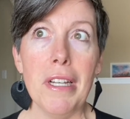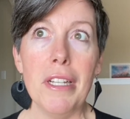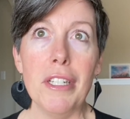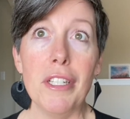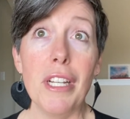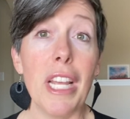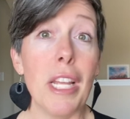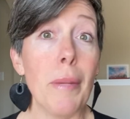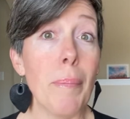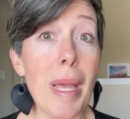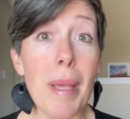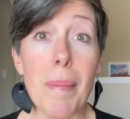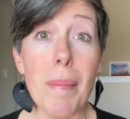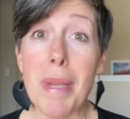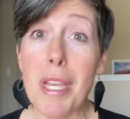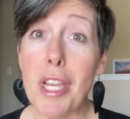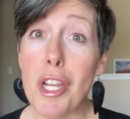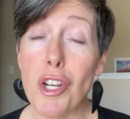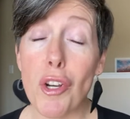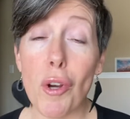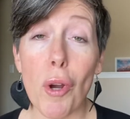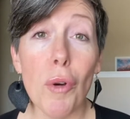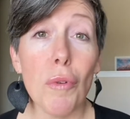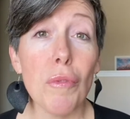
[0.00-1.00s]
maybe in
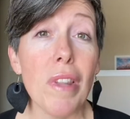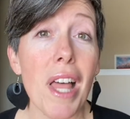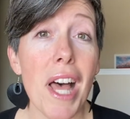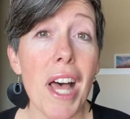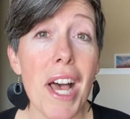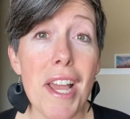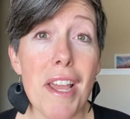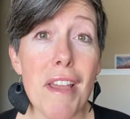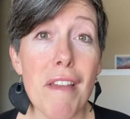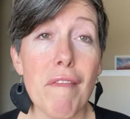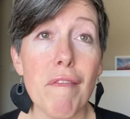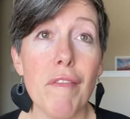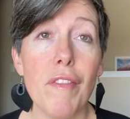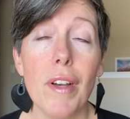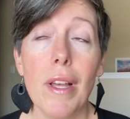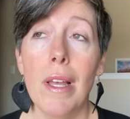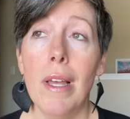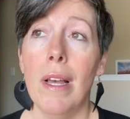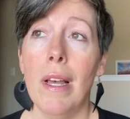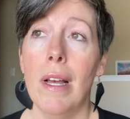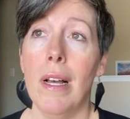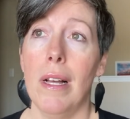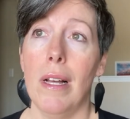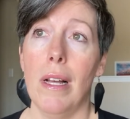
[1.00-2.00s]
your own life,
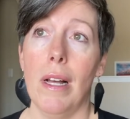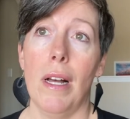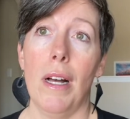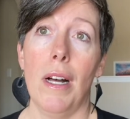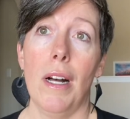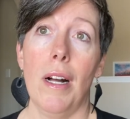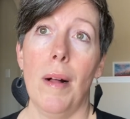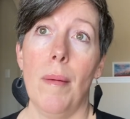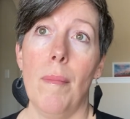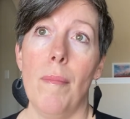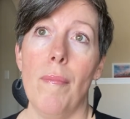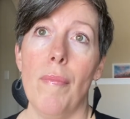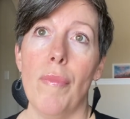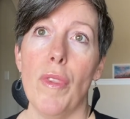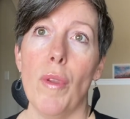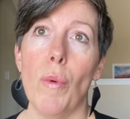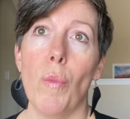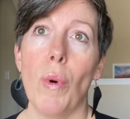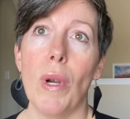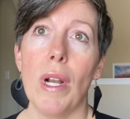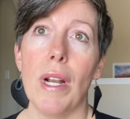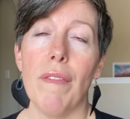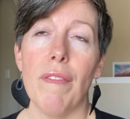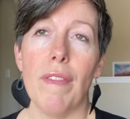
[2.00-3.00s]

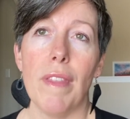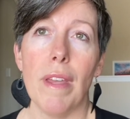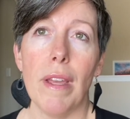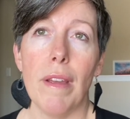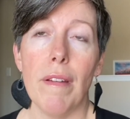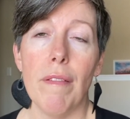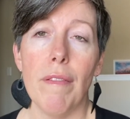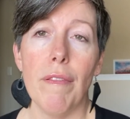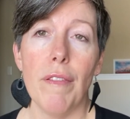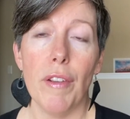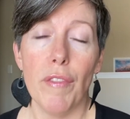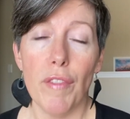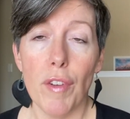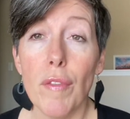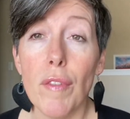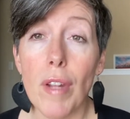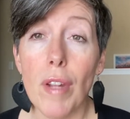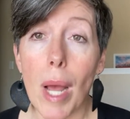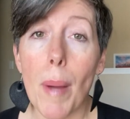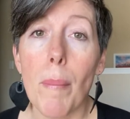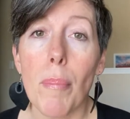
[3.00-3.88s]
where if you've not